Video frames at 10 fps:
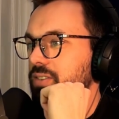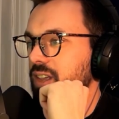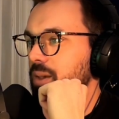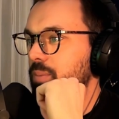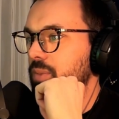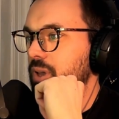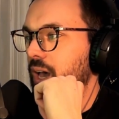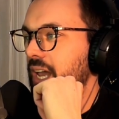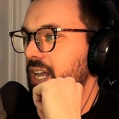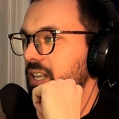Damn,
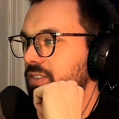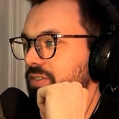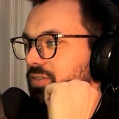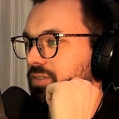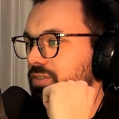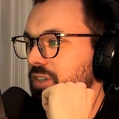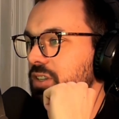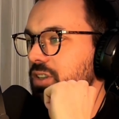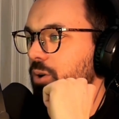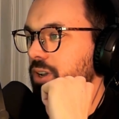I
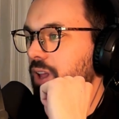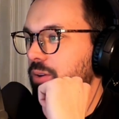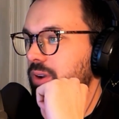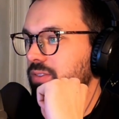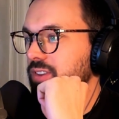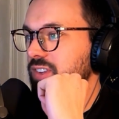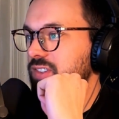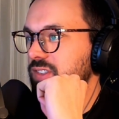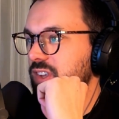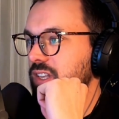didn't know another one of these
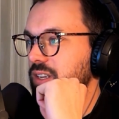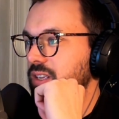existed.